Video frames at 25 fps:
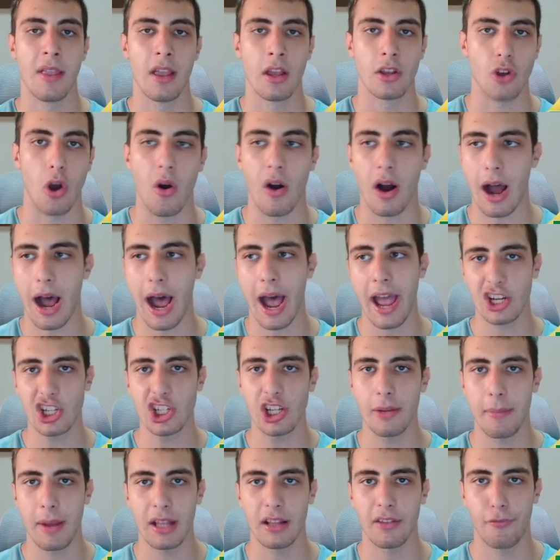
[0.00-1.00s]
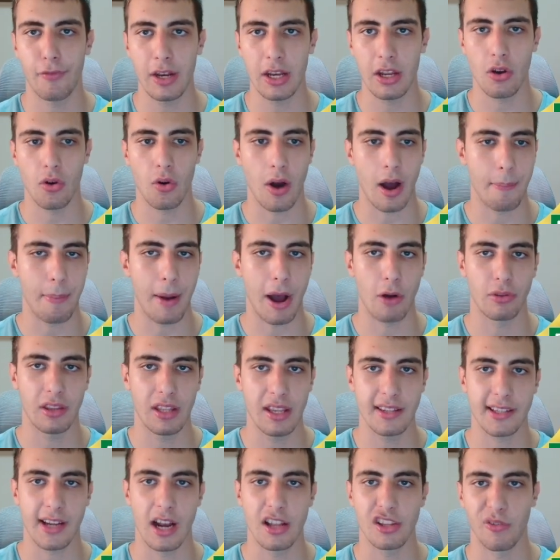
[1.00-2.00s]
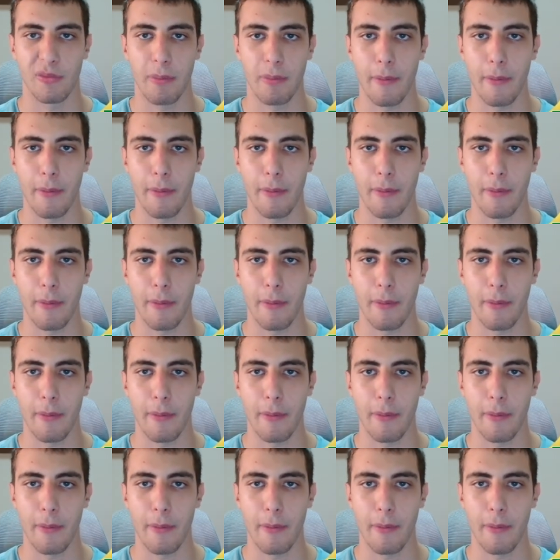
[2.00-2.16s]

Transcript: So I actually made a video about these kinds of